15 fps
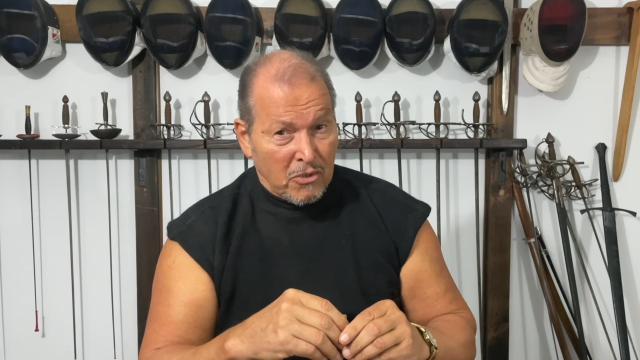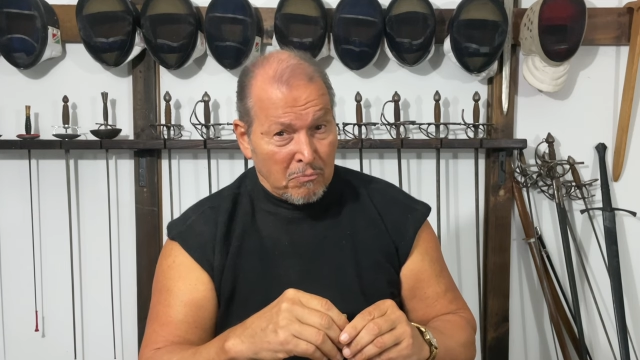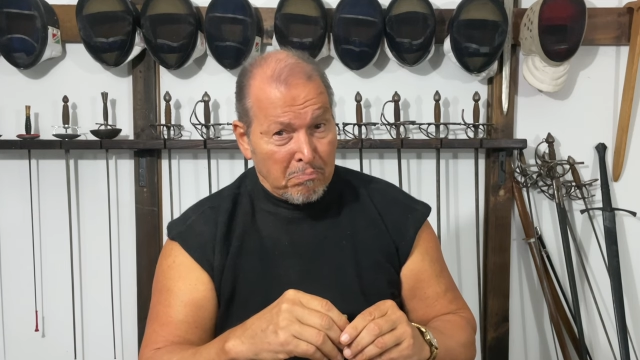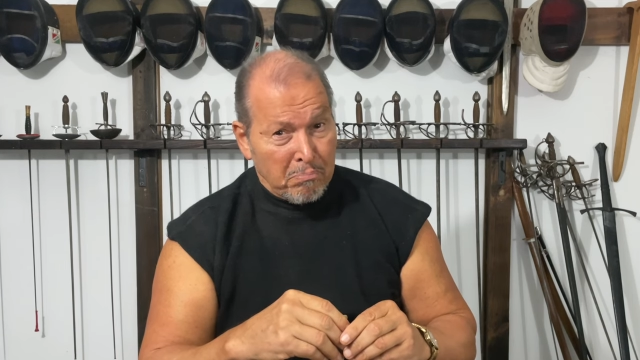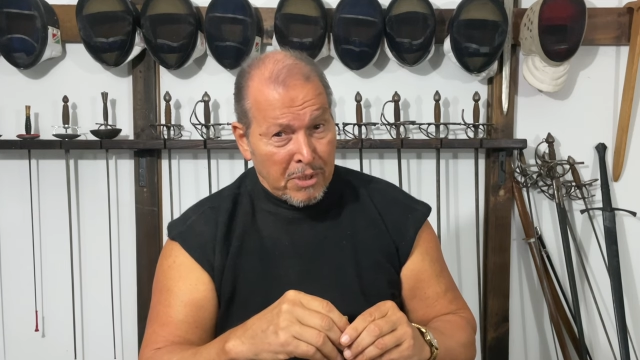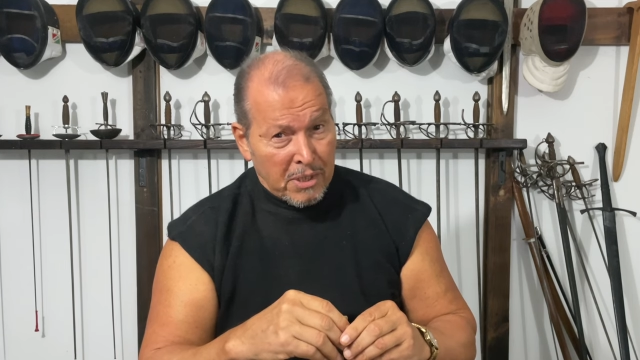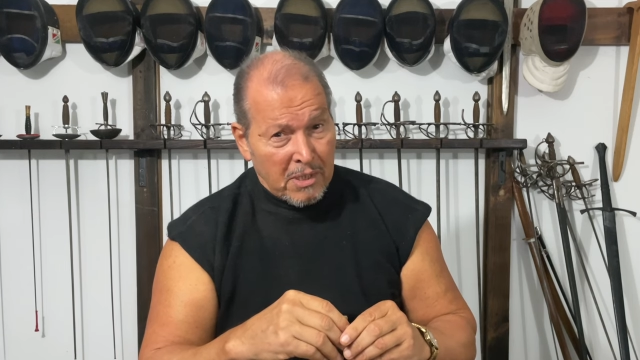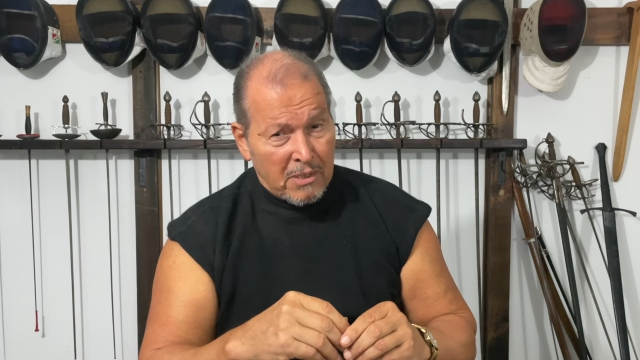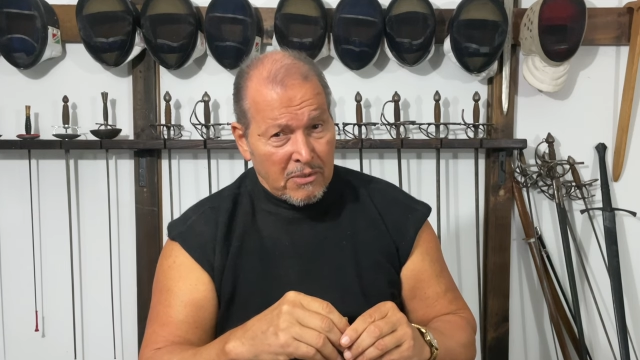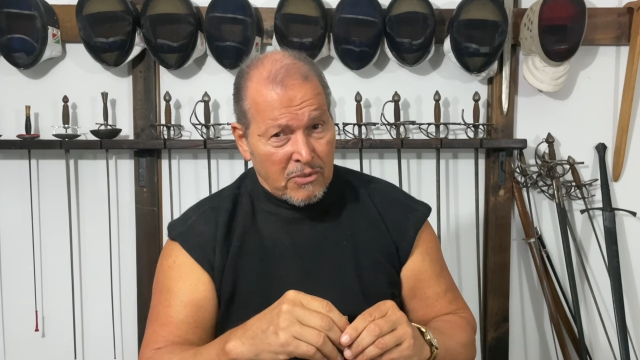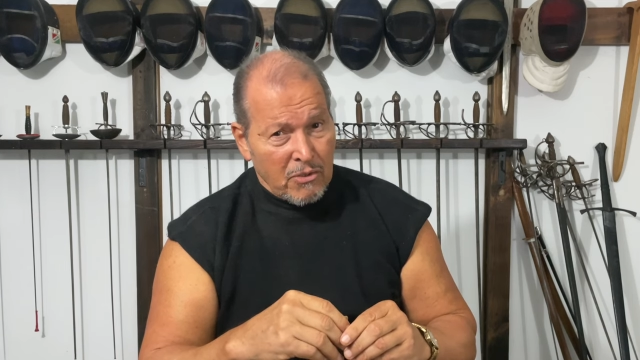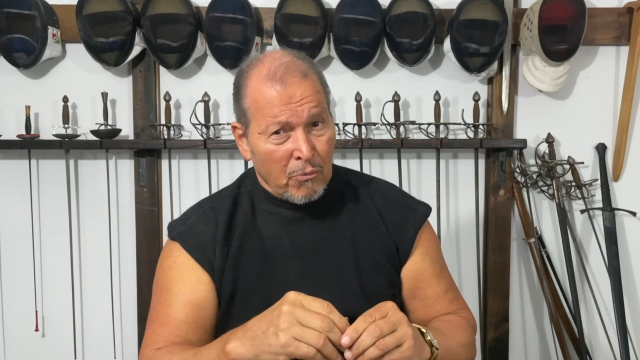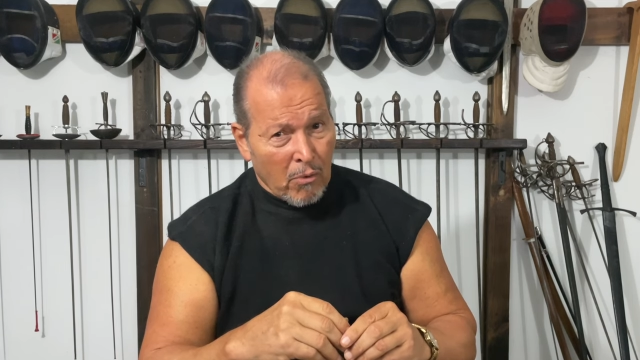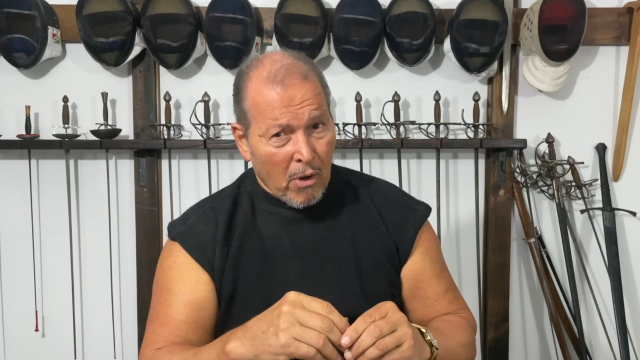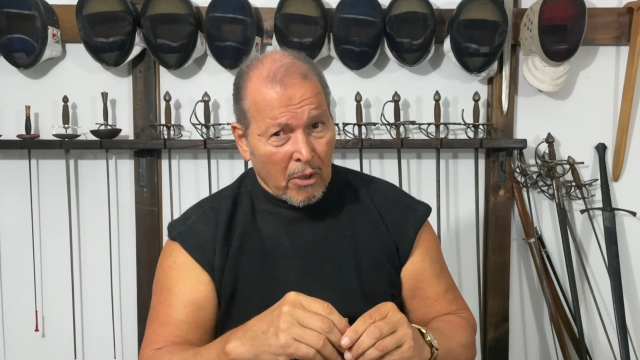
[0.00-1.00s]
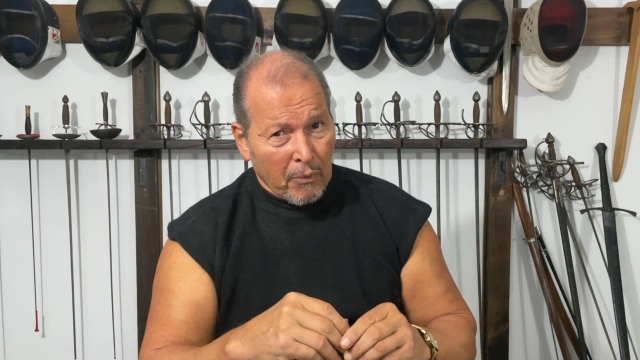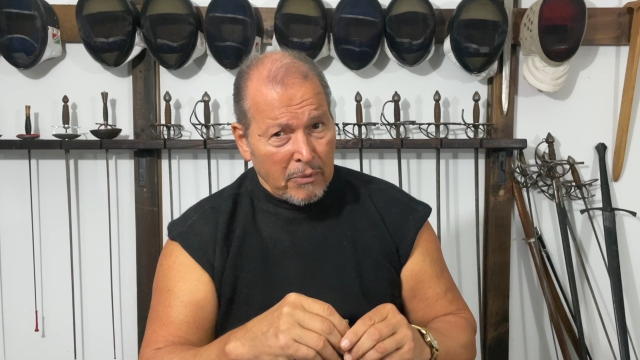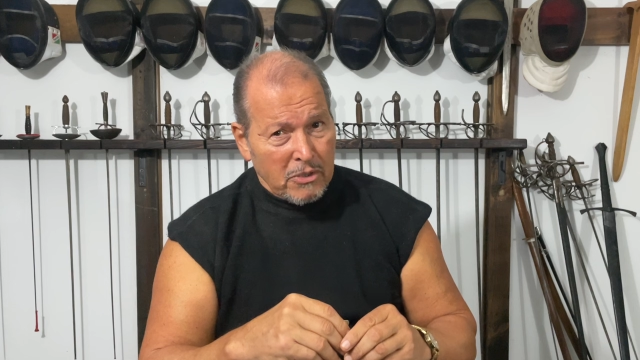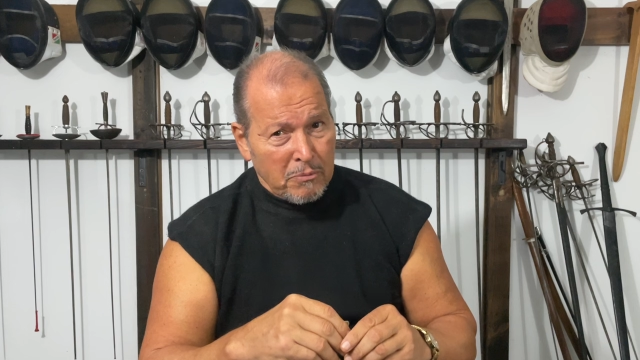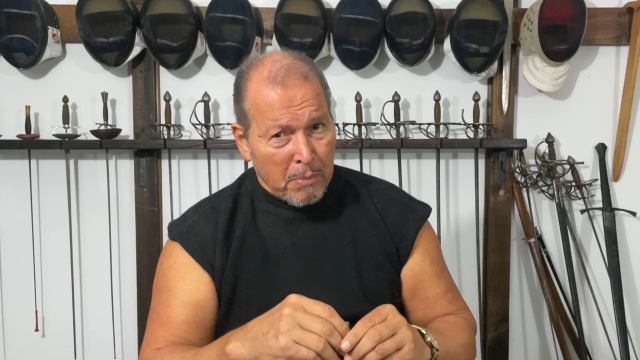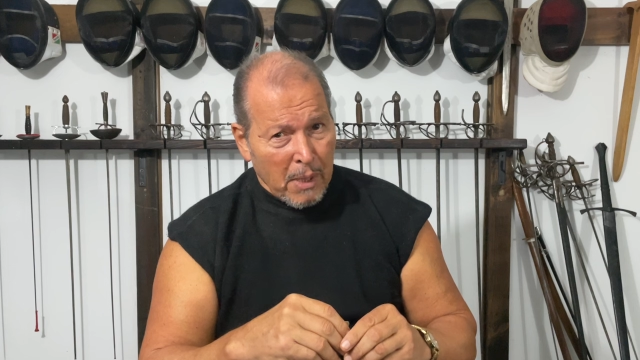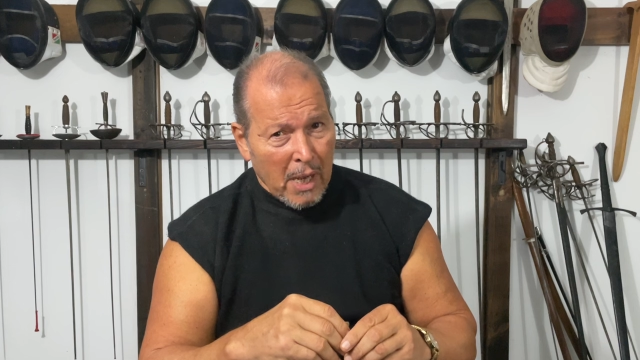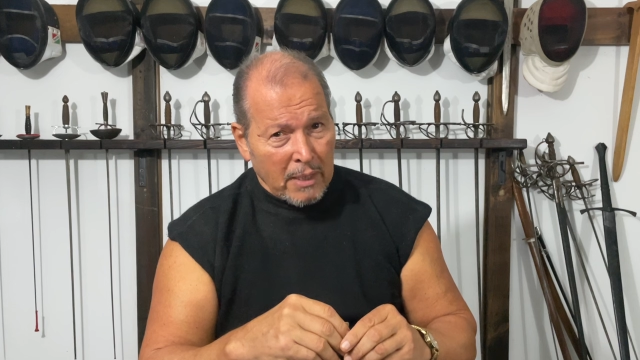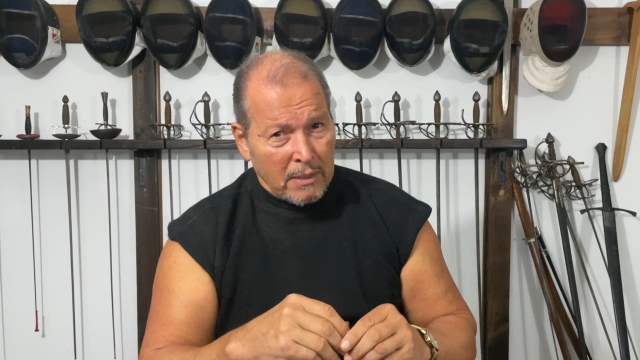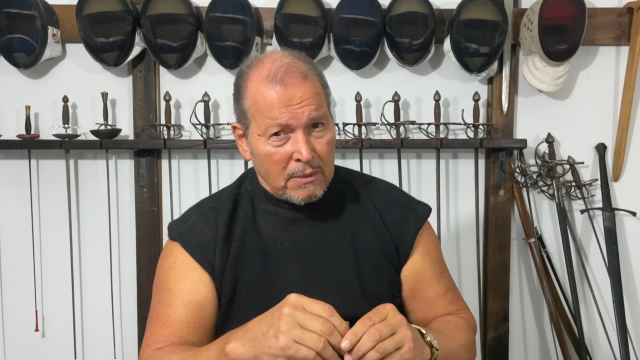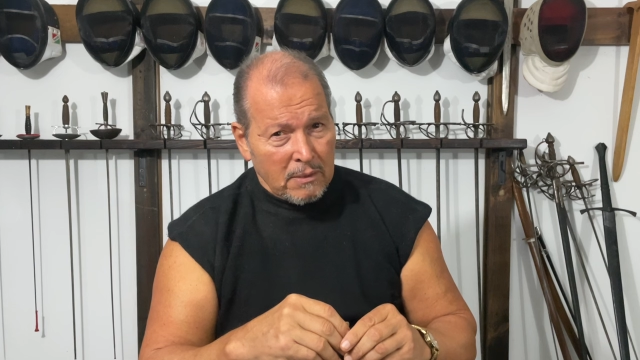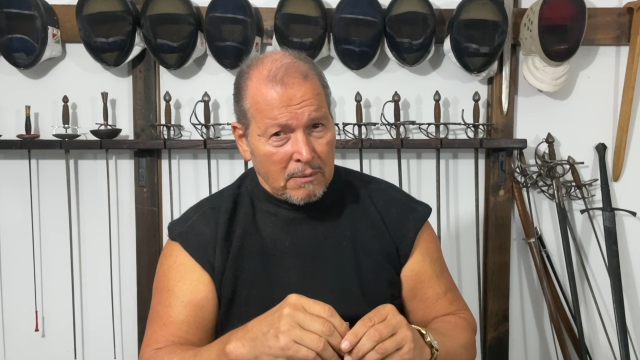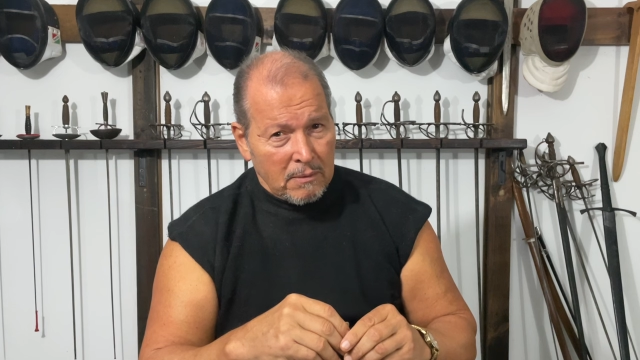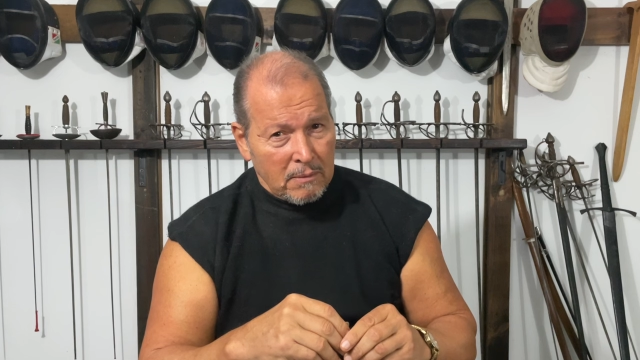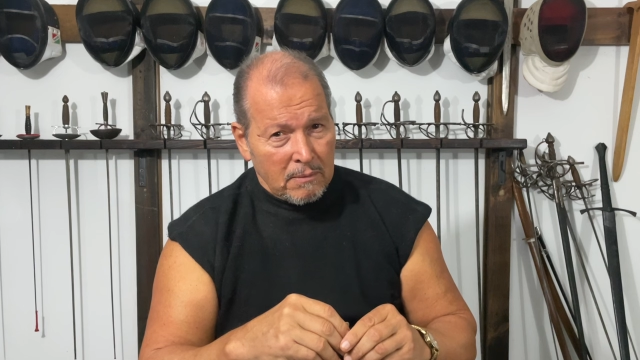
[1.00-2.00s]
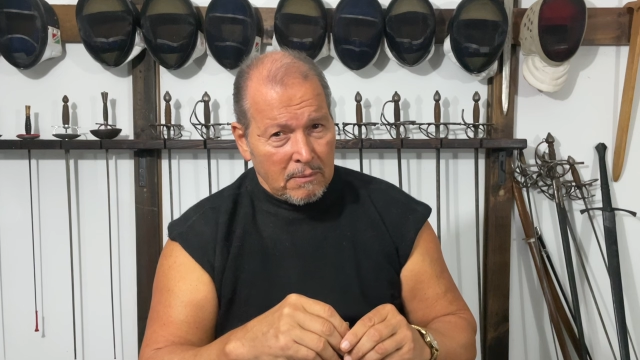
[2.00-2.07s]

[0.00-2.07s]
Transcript: B is the wrong response.